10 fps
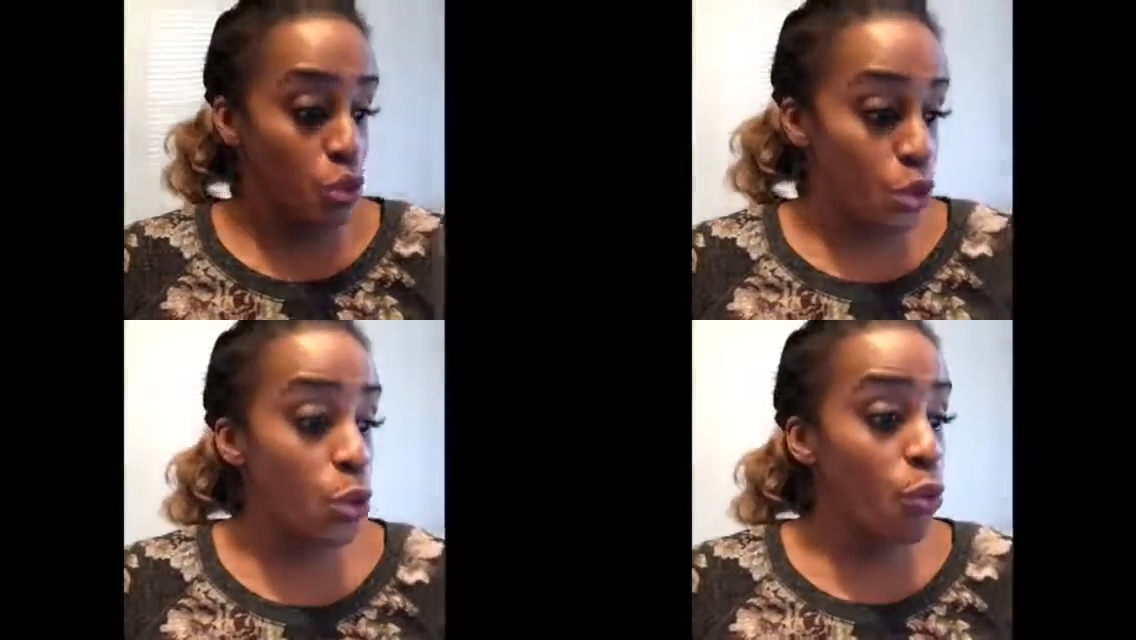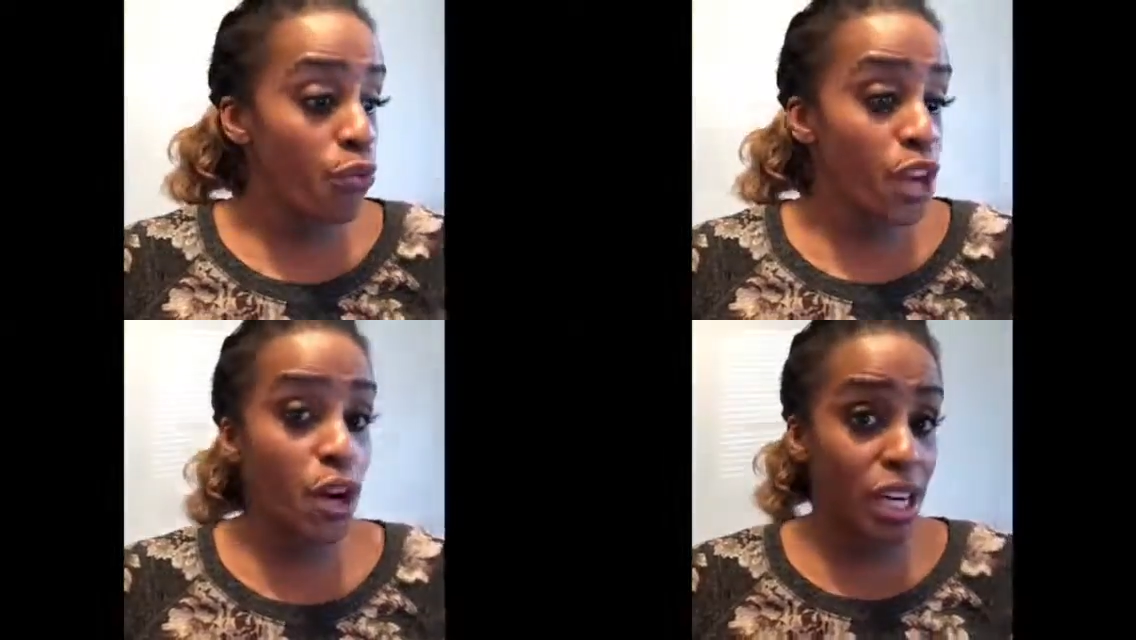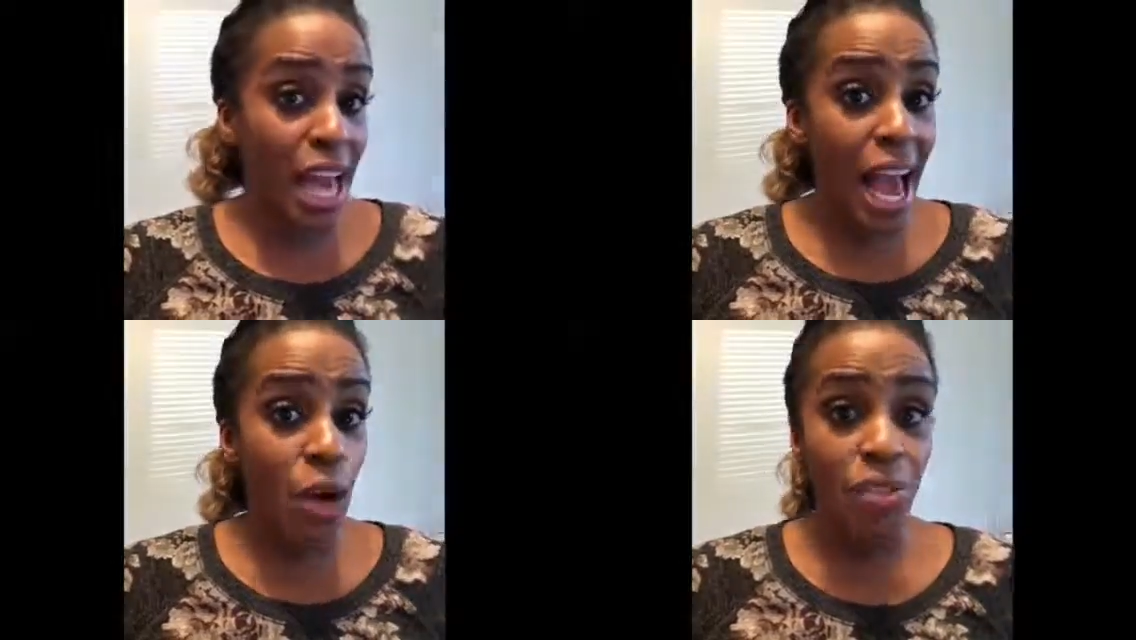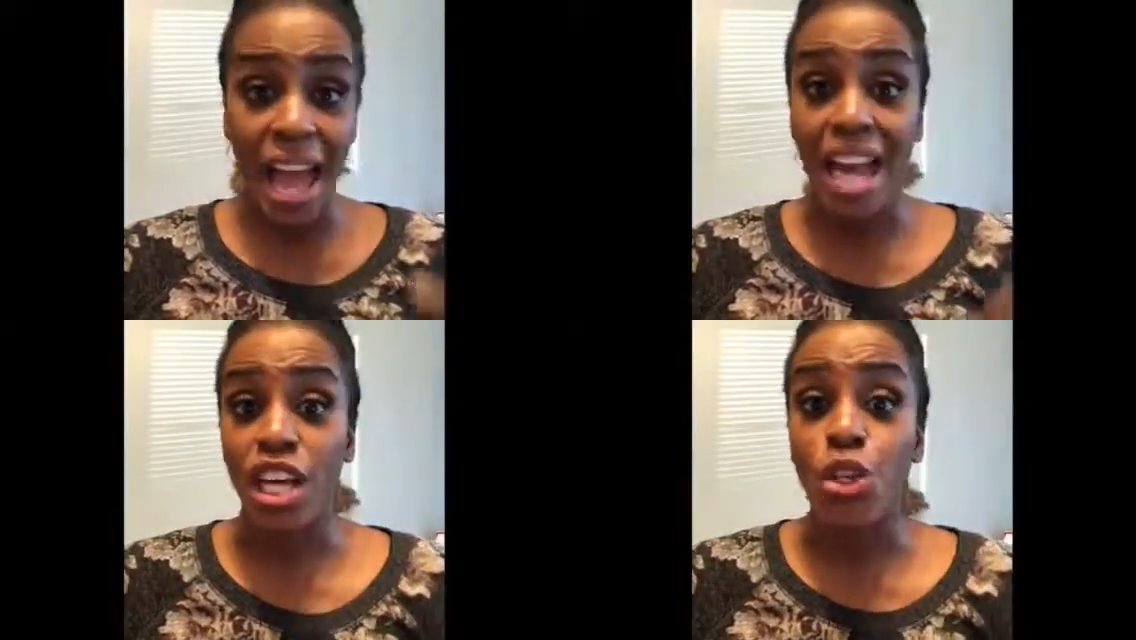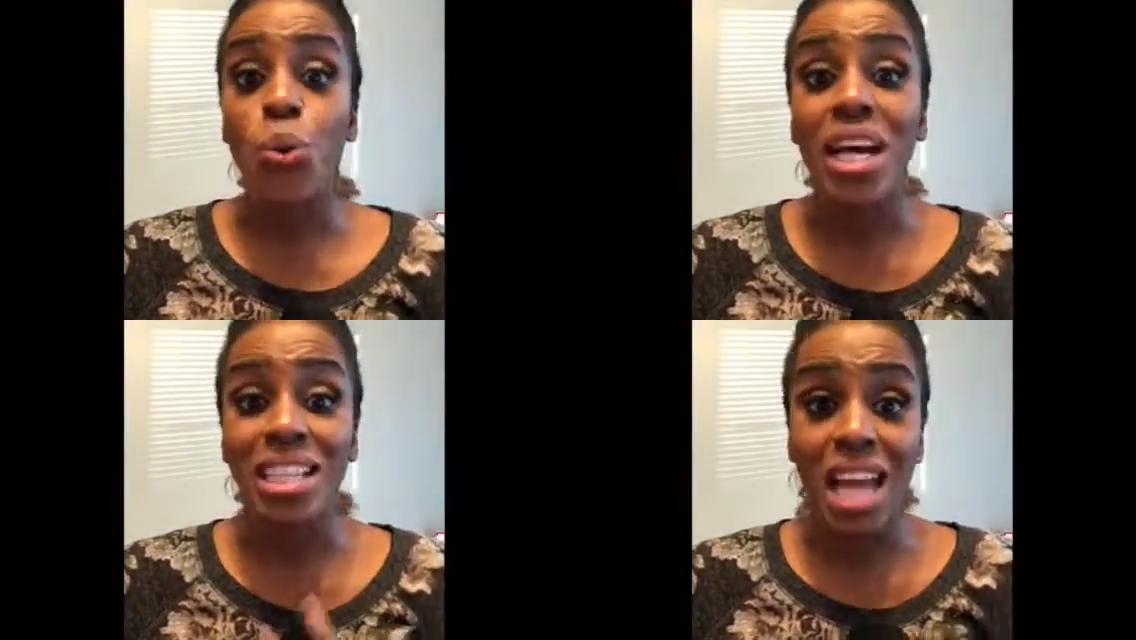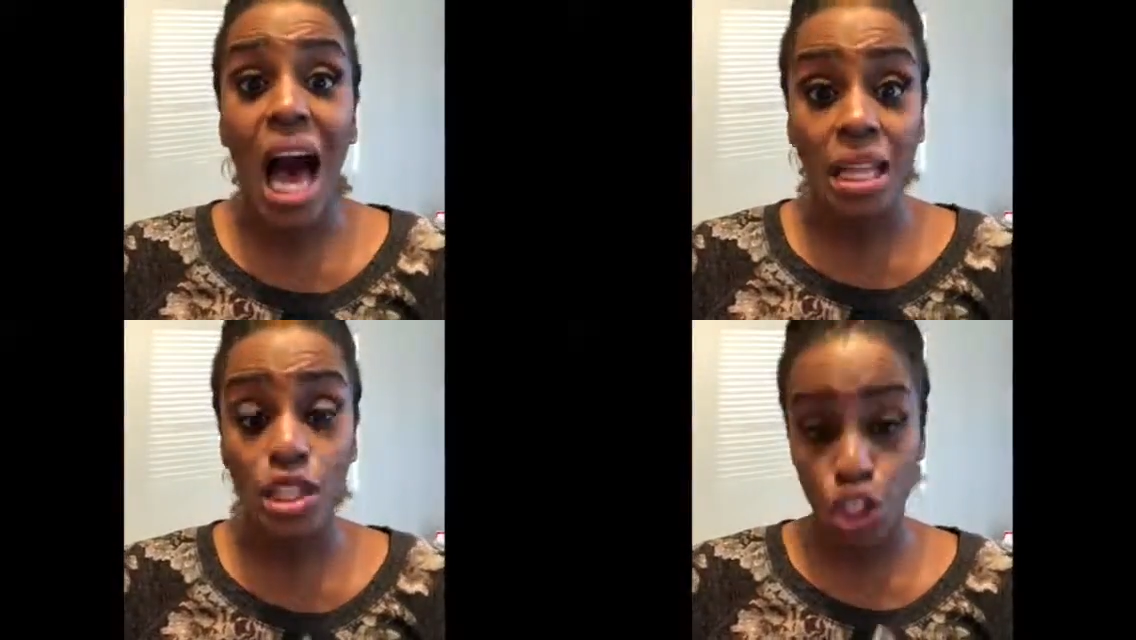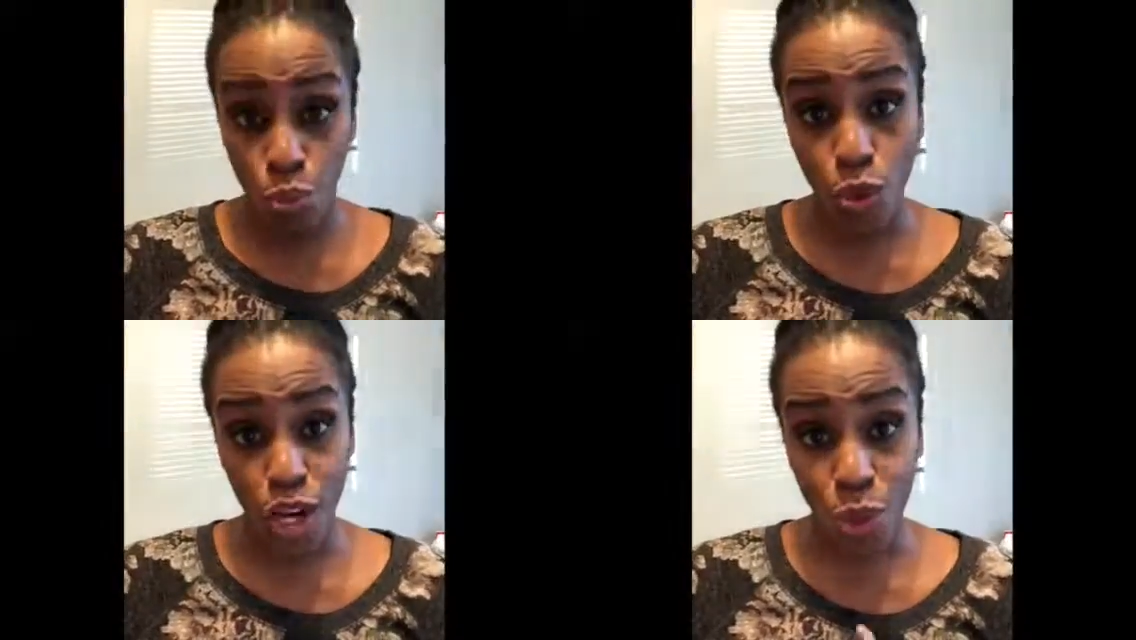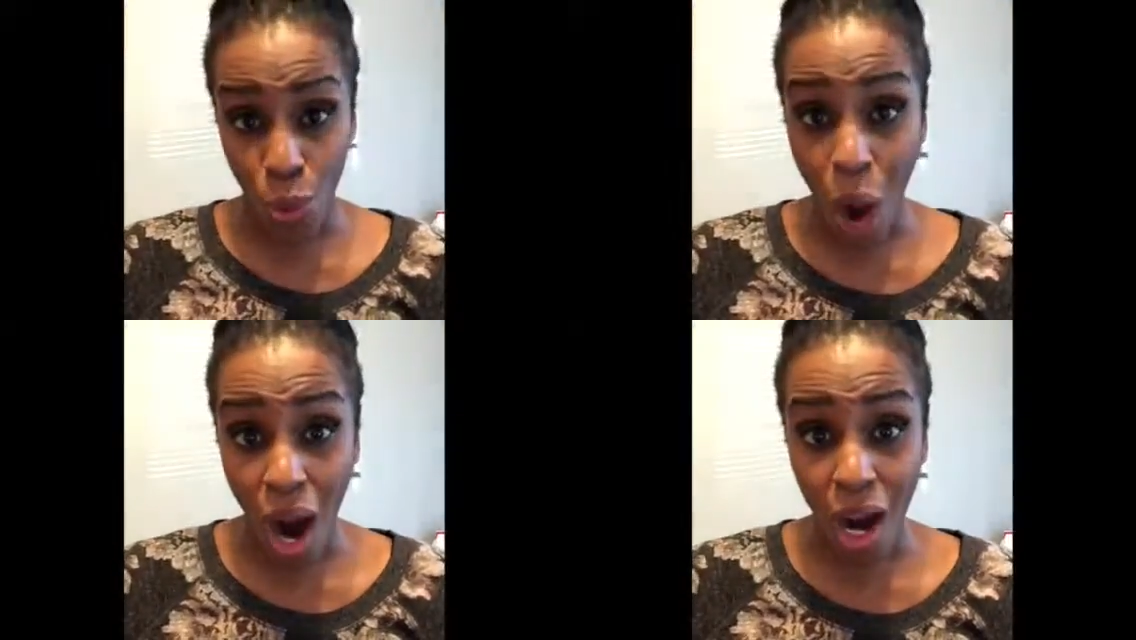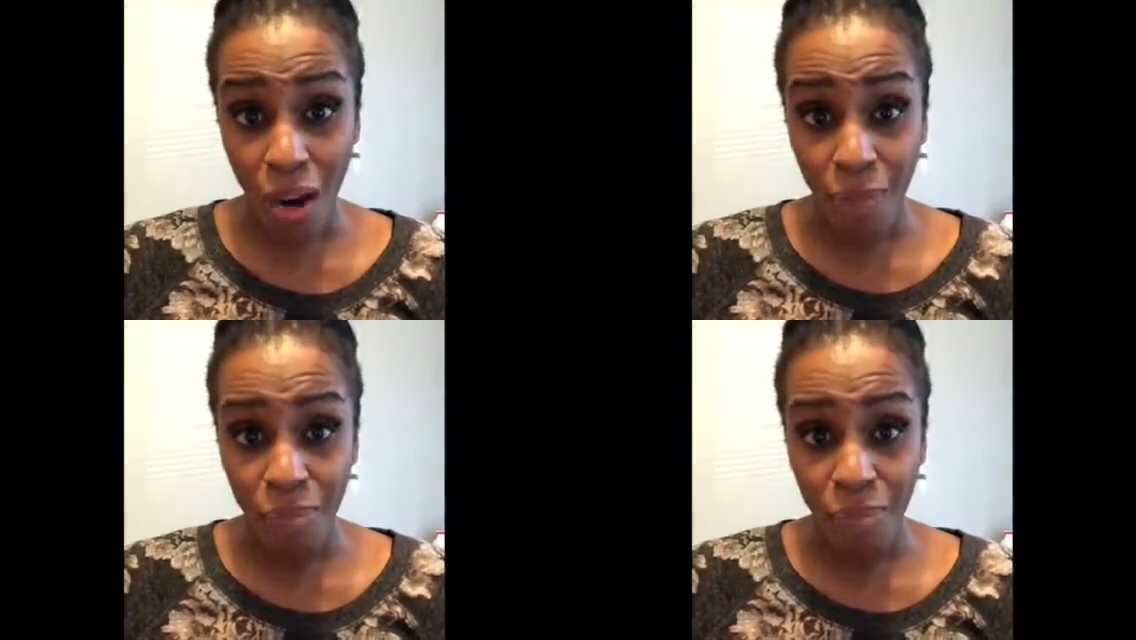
you figuring out that and you acknowledging where you are